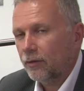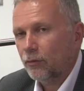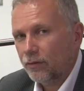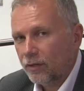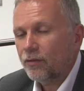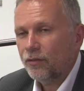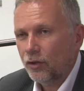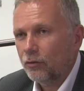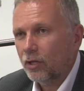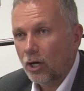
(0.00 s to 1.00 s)
There are very
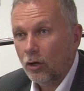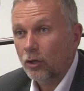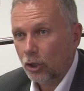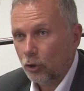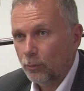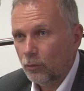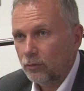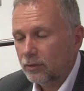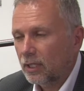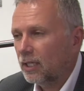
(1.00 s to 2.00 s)
few that are global.
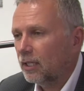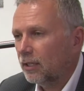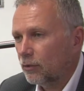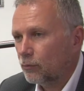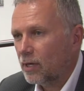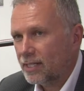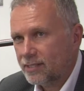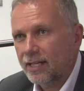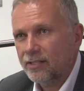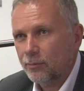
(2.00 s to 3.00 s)
The
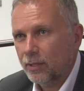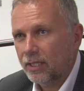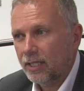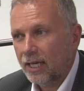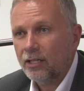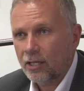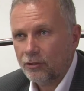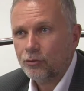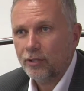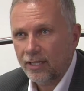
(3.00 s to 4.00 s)
rest tend to be
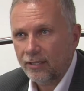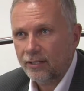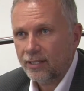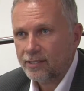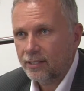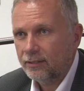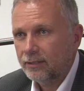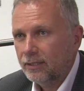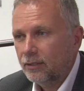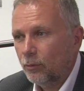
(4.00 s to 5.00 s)
in-country, in-theatre,
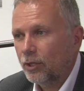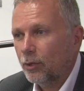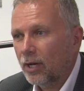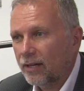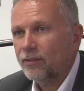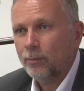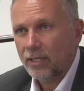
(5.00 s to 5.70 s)
where you have to